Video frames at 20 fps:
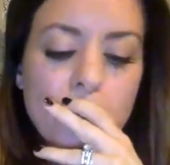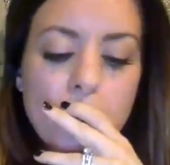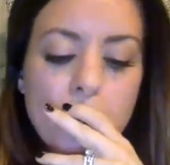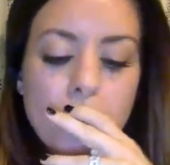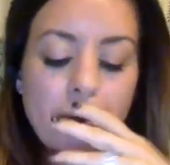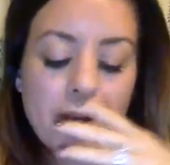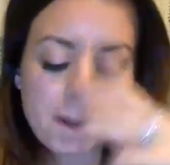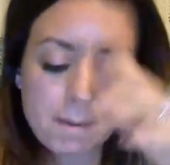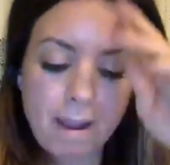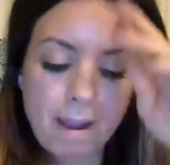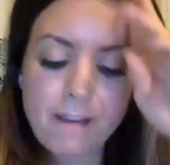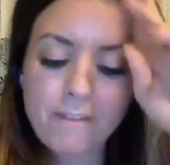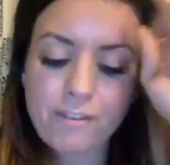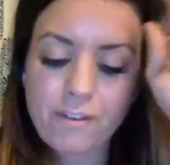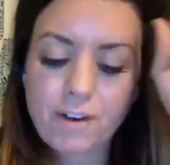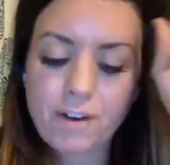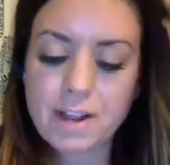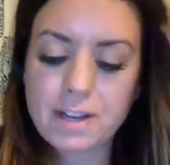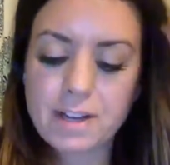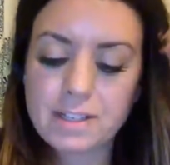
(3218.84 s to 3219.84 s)
one of my
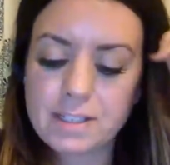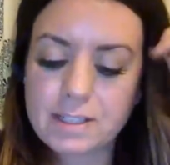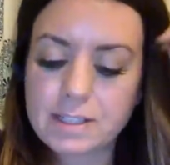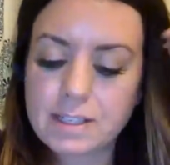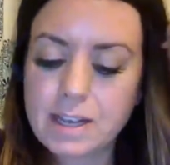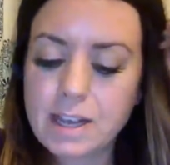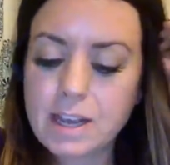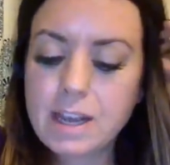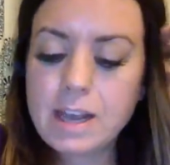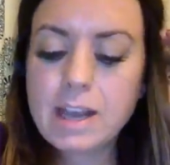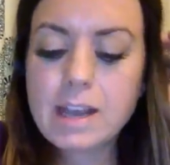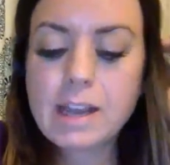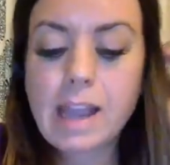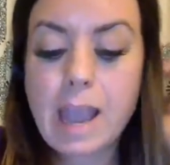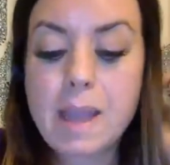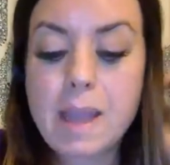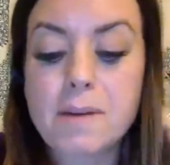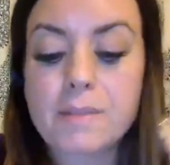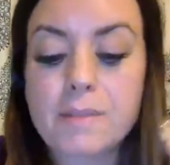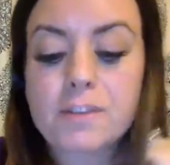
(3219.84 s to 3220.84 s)
friends
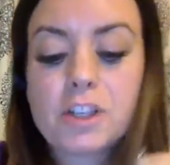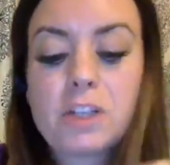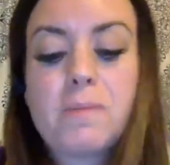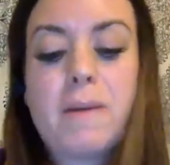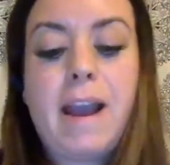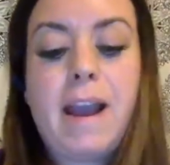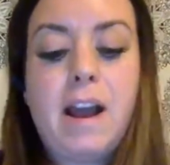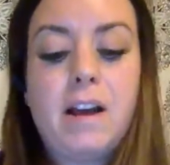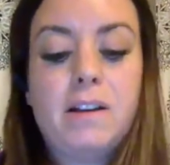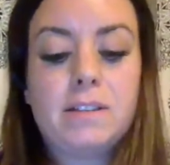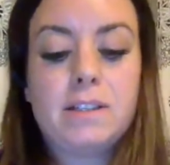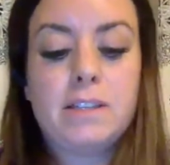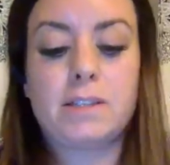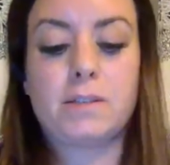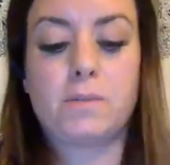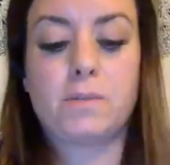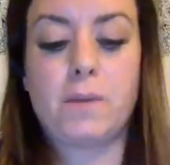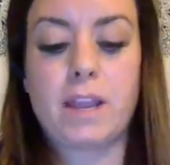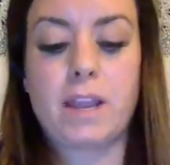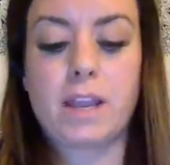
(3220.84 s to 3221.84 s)
came over to my house
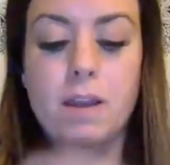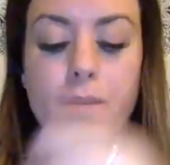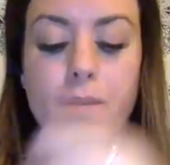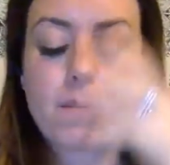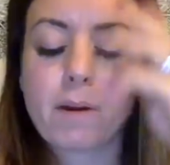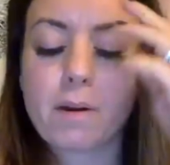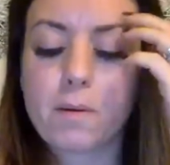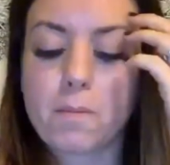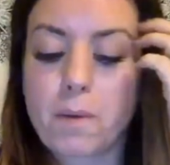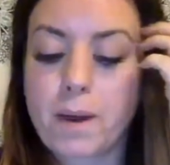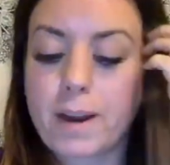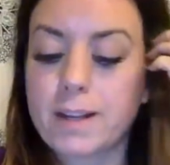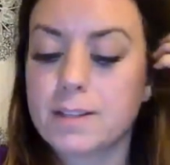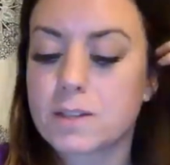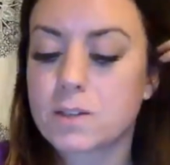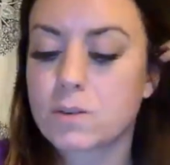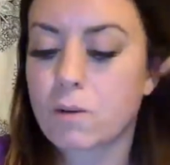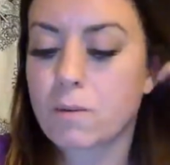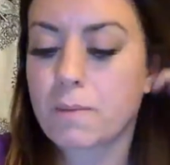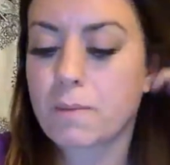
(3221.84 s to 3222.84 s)
this week and we were
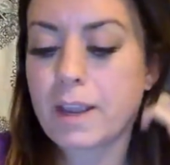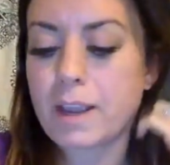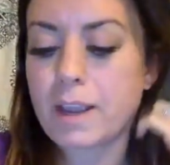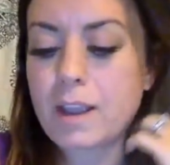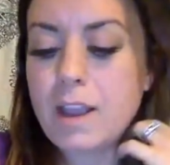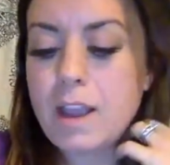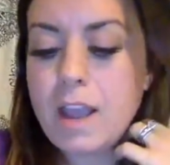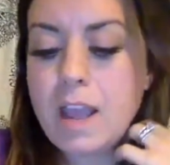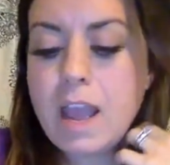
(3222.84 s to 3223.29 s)
brainstorming.